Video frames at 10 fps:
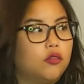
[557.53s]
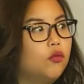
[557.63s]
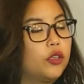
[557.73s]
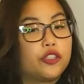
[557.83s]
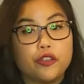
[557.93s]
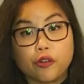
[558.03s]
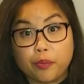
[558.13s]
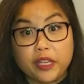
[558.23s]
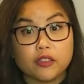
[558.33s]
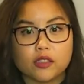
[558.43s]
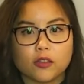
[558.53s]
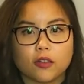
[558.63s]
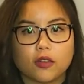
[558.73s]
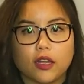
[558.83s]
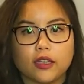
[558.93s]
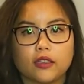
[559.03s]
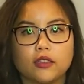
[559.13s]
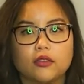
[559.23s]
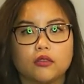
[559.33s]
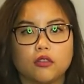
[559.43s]
What do your meals look like?
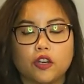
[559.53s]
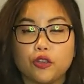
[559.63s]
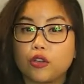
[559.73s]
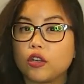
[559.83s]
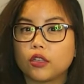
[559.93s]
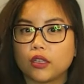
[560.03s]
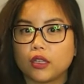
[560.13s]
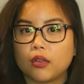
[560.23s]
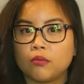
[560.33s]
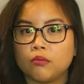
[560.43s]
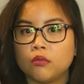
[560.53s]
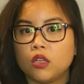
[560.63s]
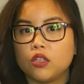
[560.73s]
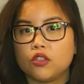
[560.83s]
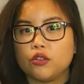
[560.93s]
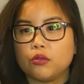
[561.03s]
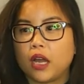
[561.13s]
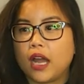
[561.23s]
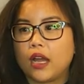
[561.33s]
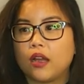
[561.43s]
Are you cooking them? Do you
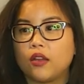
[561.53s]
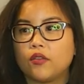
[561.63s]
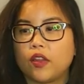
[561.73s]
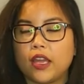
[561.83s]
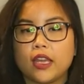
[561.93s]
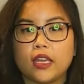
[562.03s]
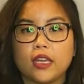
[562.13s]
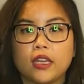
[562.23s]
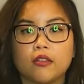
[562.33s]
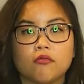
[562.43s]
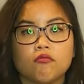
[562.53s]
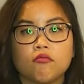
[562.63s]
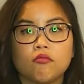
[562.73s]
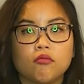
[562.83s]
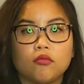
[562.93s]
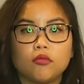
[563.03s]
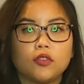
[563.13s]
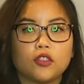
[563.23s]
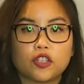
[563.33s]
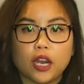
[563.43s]
have a
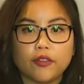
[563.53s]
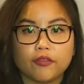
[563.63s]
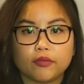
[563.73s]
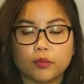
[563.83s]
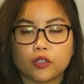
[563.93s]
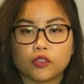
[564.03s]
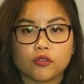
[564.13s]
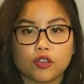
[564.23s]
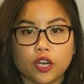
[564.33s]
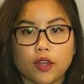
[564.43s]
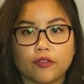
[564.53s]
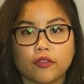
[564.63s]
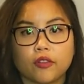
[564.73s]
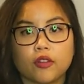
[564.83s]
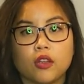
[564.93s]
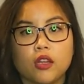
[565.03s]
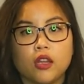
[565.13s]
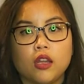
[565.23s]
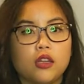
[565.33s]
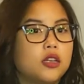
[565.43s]
personal chef?
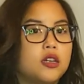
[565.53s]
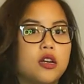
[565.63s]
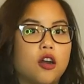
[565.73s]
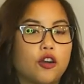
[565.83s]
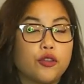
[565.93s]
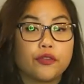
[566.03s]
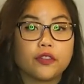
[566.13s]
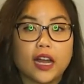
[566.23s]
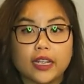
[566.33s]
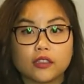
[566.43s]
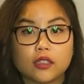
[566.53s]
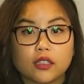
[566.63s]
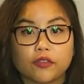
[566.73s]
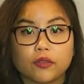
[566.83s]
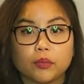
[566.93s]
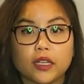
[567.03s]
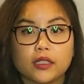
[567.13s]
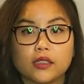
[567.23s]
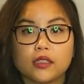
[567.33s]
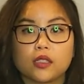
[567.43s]
Are you flying to different
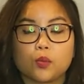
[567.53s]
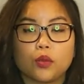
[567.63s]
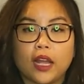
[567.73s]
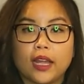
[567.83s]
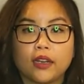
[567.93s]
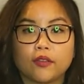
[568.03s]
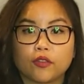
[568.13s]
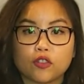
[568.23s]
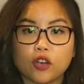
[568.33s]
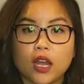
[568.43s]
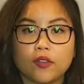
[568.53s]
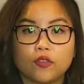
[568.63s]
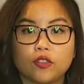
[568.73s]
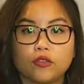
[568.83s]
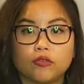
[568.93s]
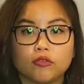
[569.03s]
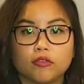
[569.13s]
places, planning for travel?